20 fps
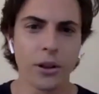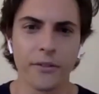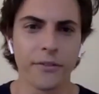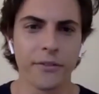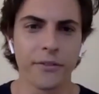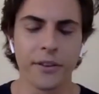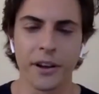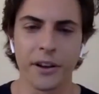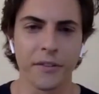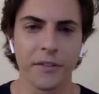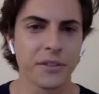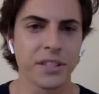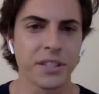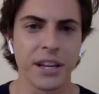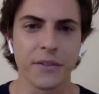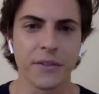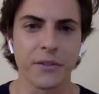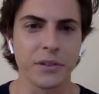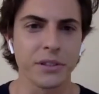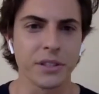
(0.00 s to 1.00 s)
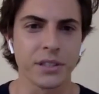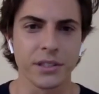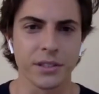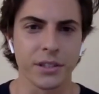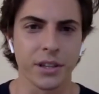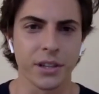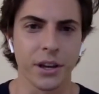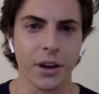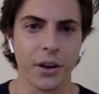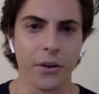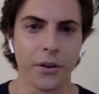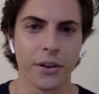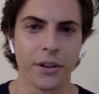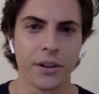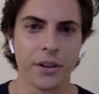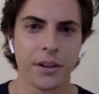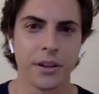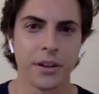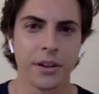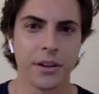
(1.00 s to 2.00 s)
of San Francisco.
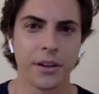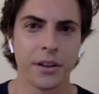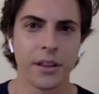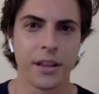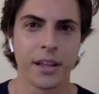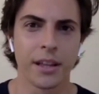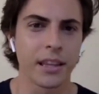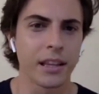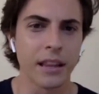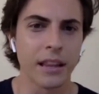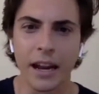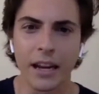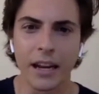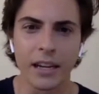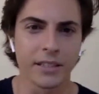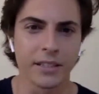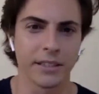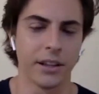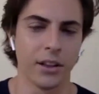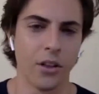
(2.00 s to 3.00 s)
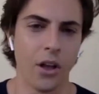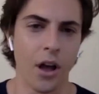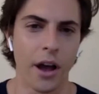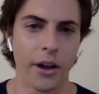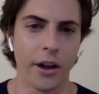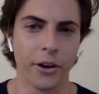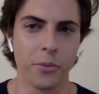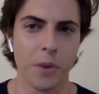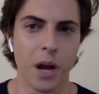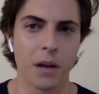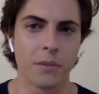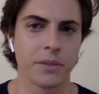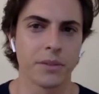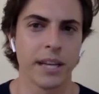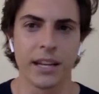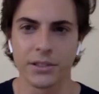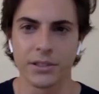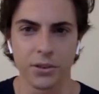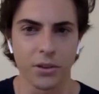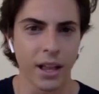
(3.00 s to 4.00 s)
Like the light is still on, your mom's
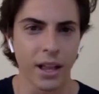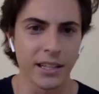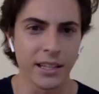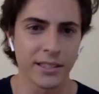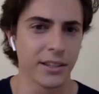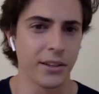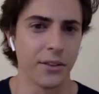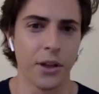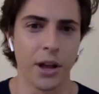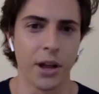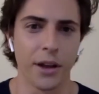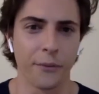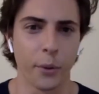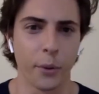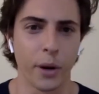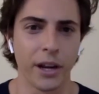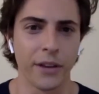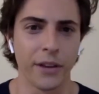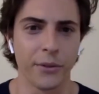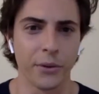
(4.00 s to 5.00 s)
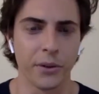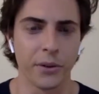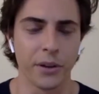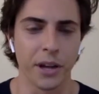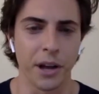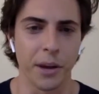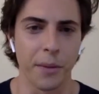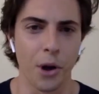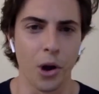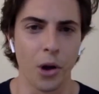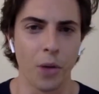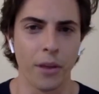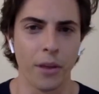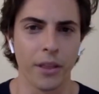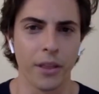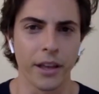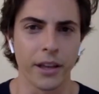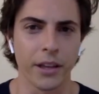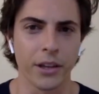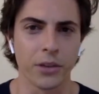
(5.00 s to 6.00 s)
has her light still on waiting for you to come home.
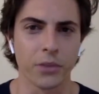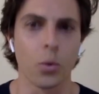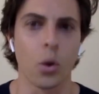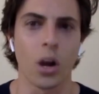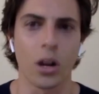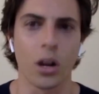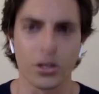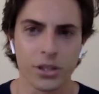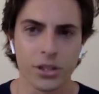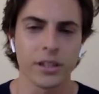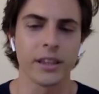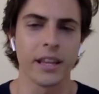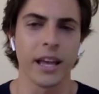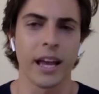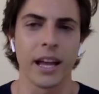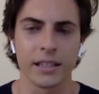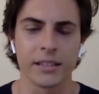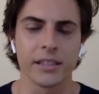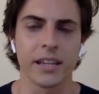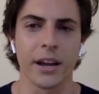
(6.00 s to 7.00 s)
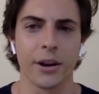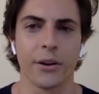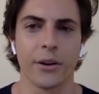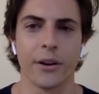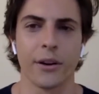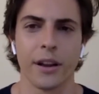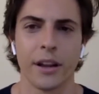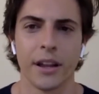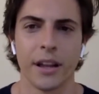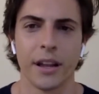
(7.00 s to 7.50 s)
And like, you're watching that diner,